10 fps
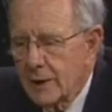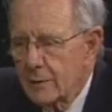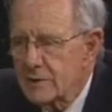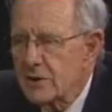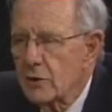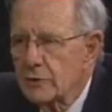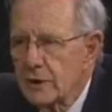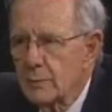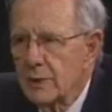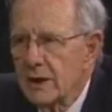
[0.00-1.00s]
I was the
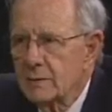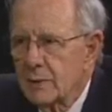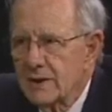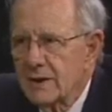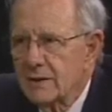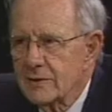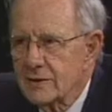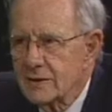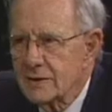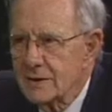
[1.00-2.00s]
only plant
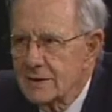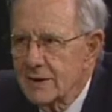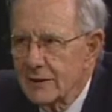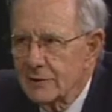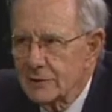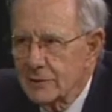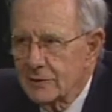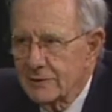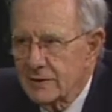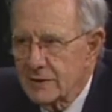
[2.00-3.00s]
pathologist in Yale
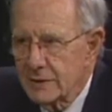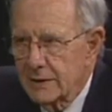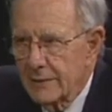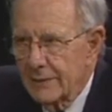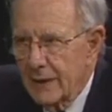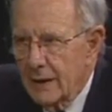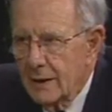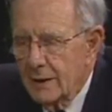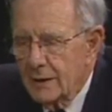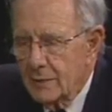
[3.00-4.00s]
University.
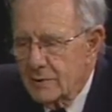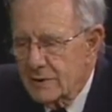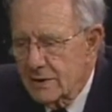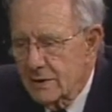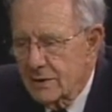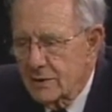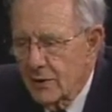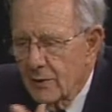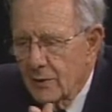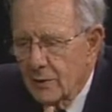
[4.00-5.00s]
Mm-hmm. There was the,
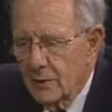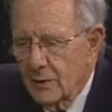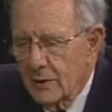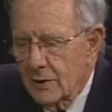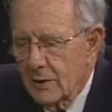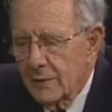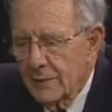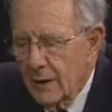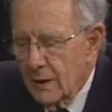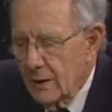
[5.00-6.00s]
uh, the
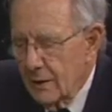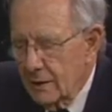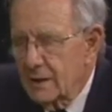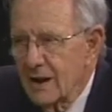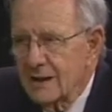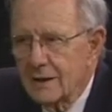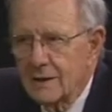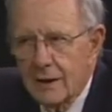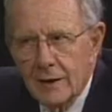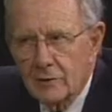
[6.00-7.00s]

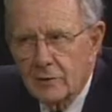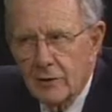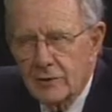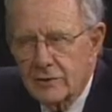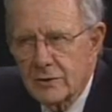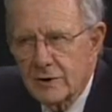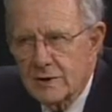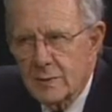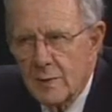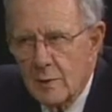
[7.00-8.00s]
Connecticut Agricultural
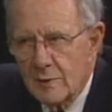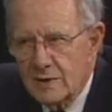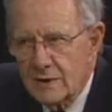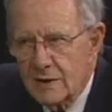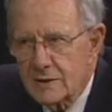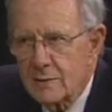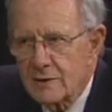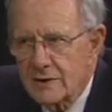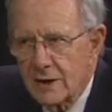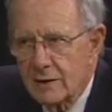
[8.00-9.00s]
Experiment Station
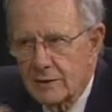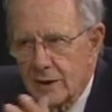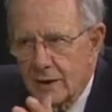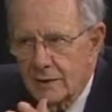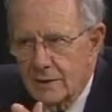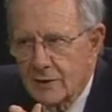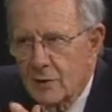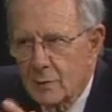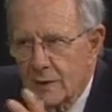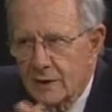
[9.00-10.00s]
was there, and I got to
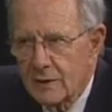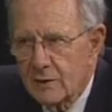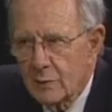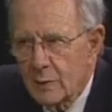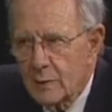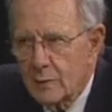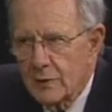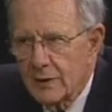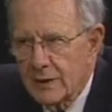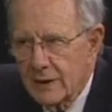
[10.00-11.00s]
know many of the
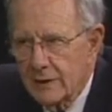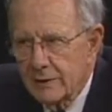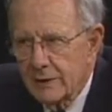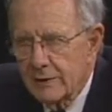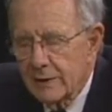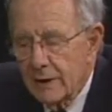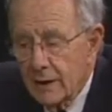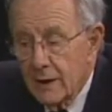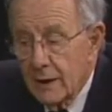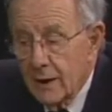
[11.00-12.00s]
people there, and
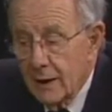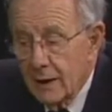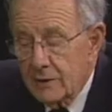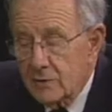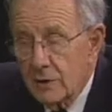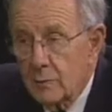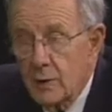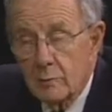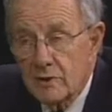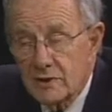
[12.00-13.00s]
right. actually
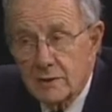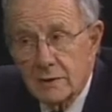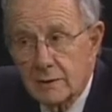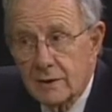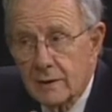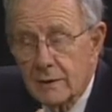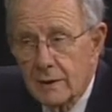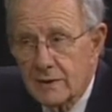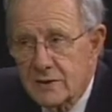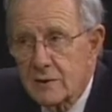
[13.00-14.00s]
published a,
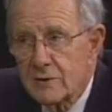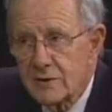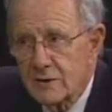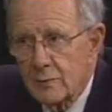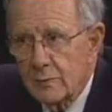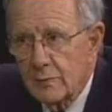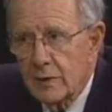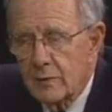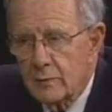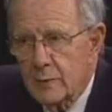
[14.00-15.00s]
a series of,
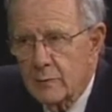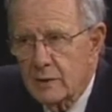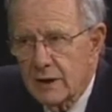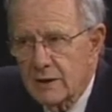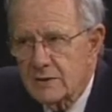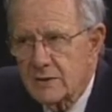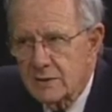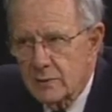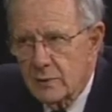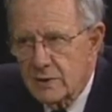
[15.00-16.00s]
of
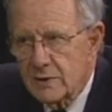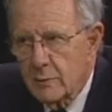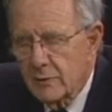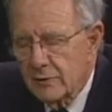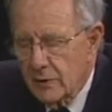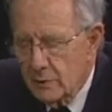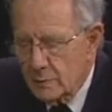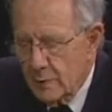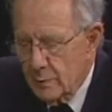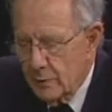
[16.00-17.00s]
publications with some of those
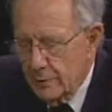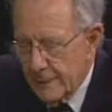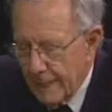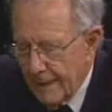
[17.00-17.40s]
people.